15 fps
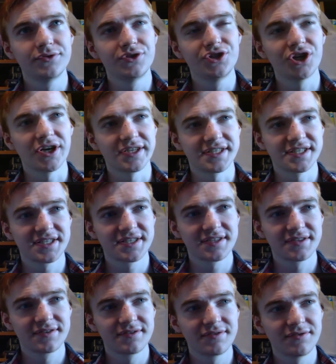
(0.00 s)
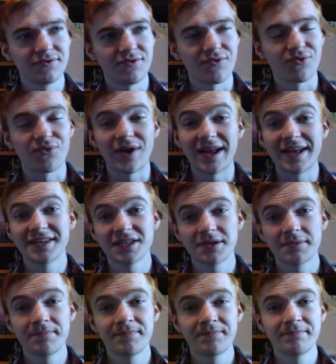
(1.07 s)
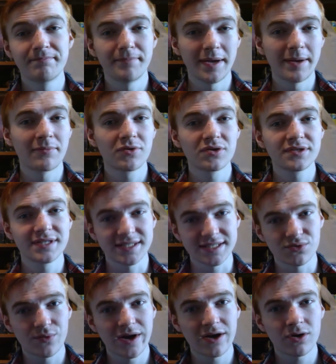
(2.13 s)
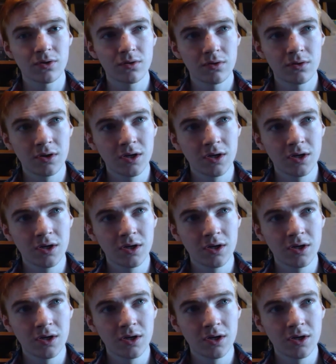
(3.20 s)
just random members as well.